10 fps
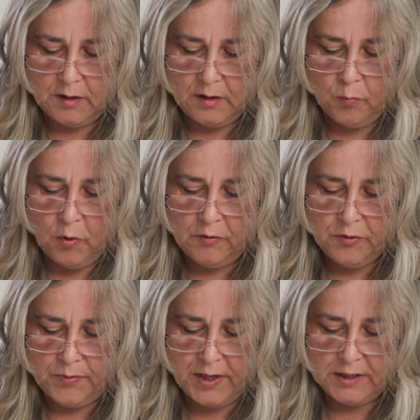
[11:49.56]
And while
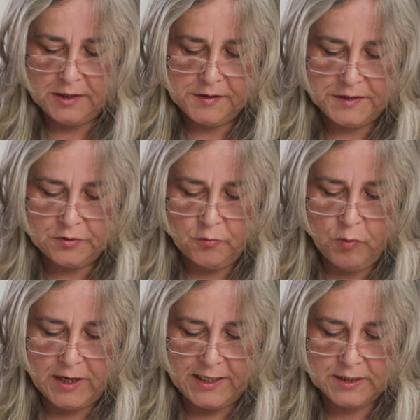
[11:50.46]
the paint is still
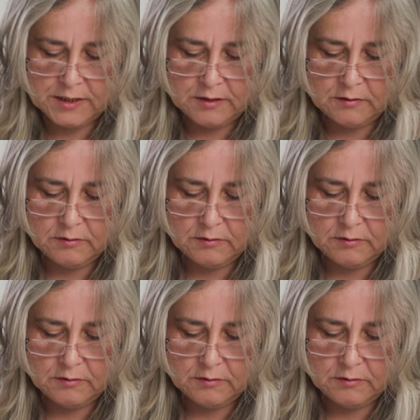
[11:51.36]
wet,